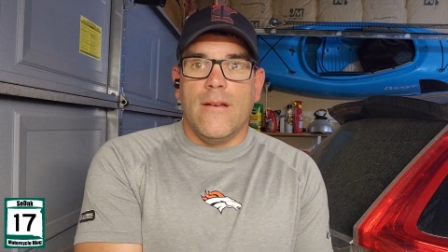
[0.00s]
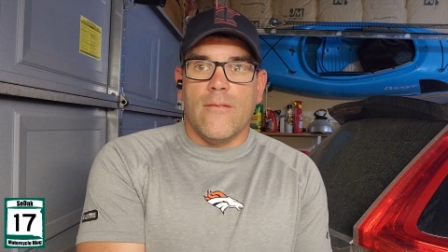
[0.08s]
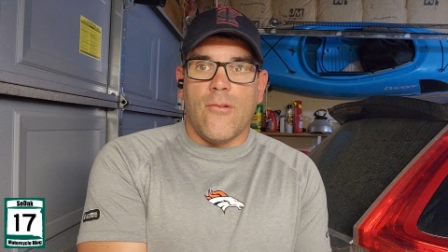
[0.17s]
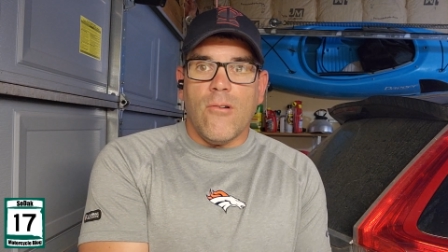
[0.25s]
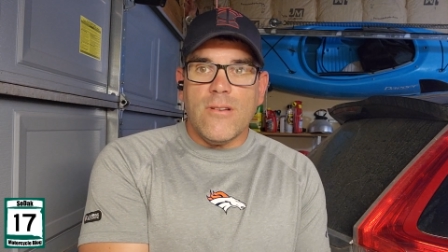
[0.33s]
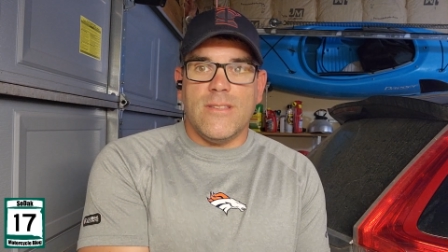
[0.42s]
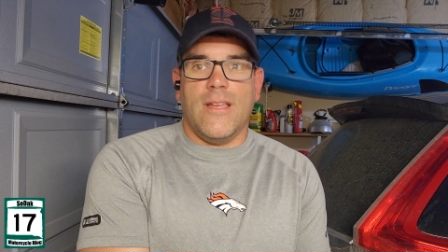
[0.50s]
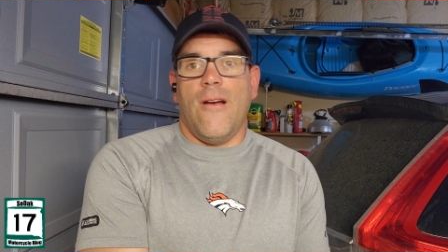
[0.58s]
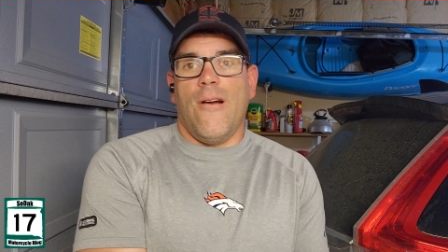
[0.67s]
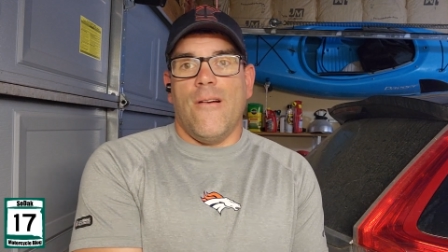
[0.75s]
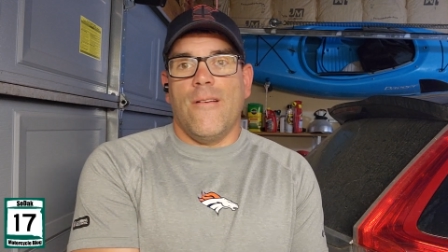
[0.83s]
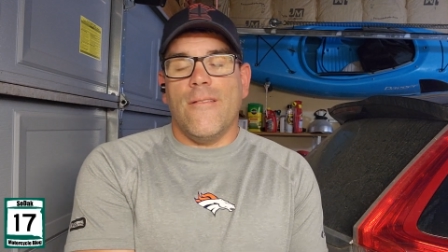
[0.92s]
Of course they
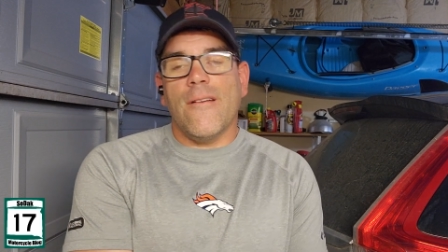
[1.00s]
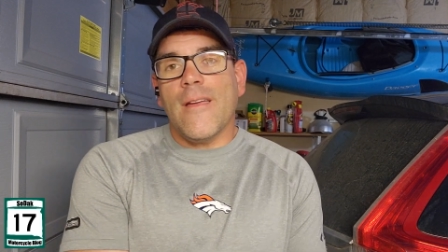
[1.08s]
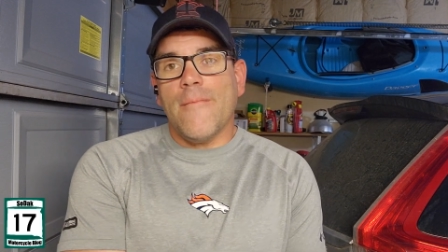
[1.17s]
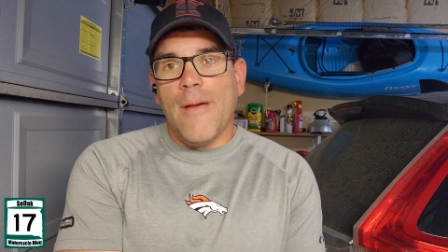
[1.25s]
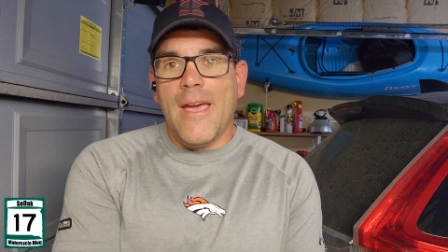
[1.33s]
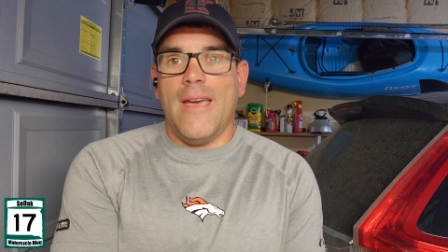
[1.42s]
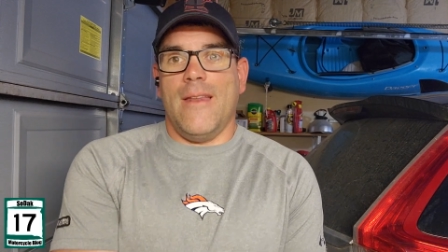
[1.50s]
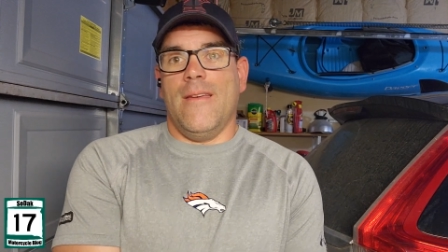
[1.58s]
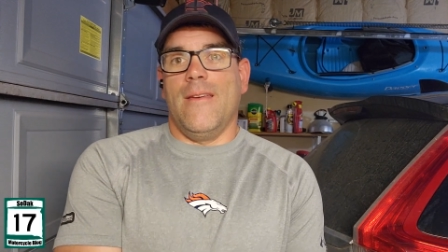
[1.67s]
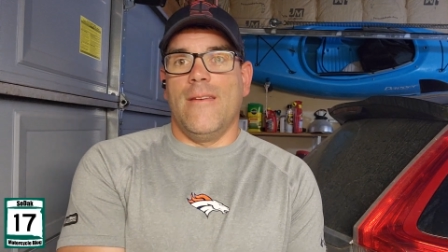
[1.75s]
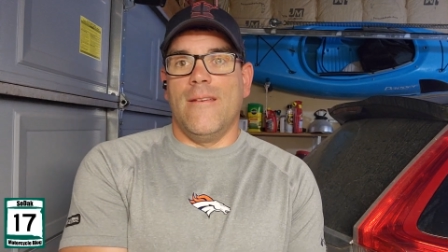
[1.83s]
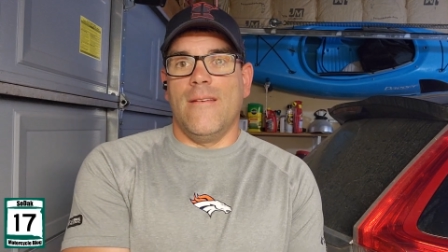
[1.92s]
are. They're getting paid.
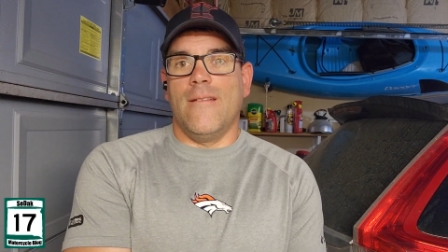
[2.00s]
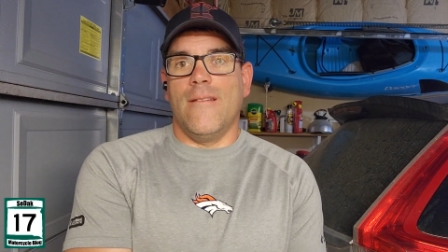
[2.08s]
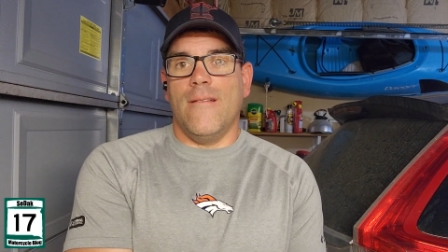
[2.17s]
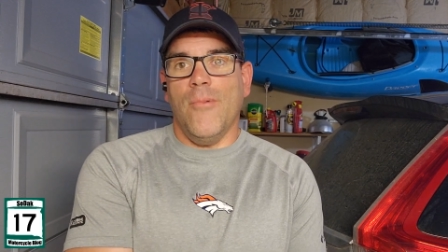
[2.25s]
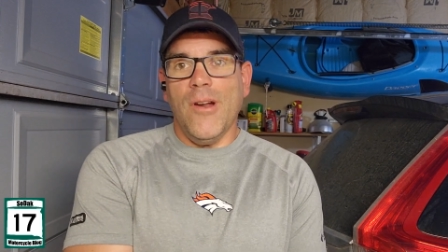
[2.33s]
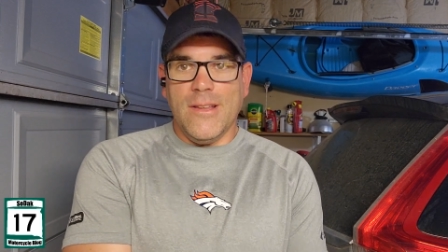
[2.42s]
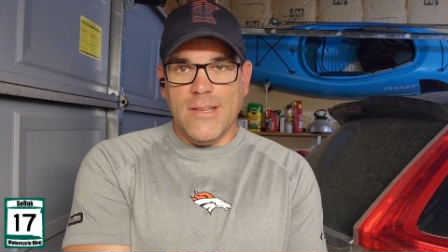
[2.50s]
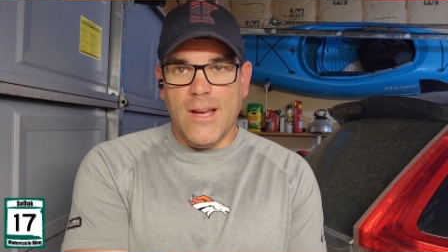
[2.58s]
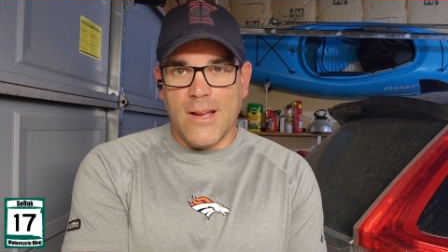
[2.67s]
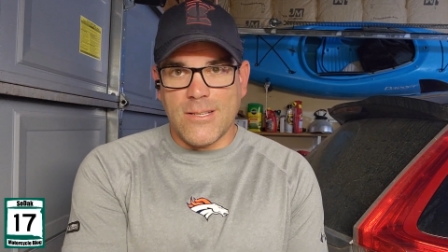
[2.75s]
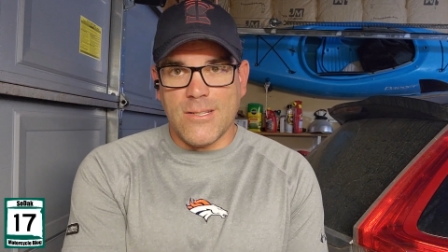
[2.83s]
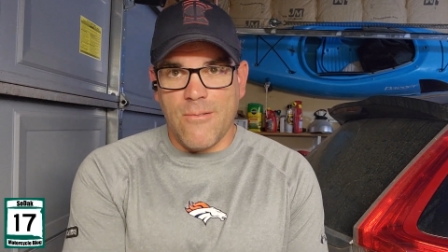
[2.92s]
Money
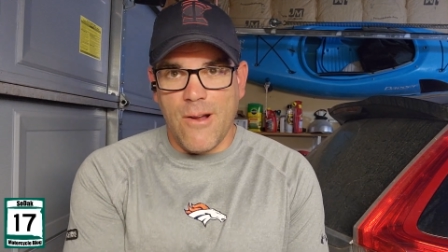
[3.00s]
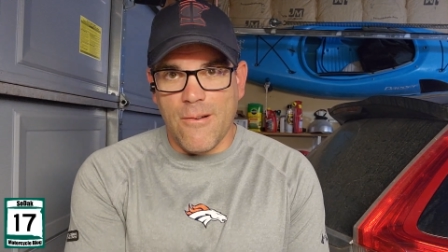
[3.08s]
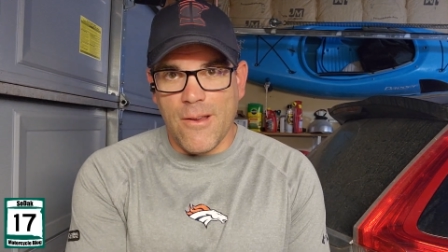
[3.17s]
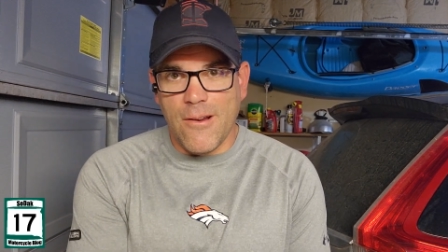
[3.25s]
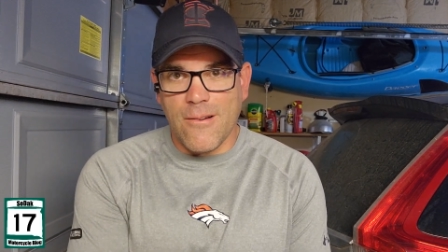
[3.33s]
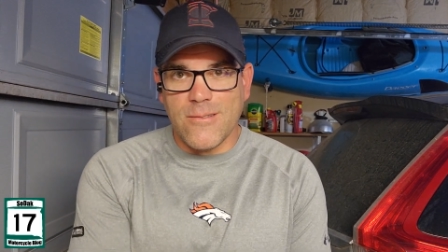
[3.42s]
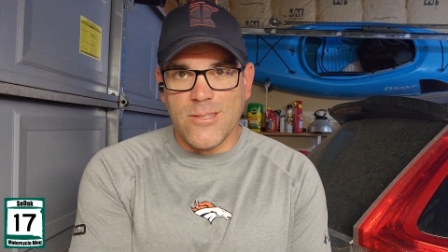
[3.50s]
talks around here.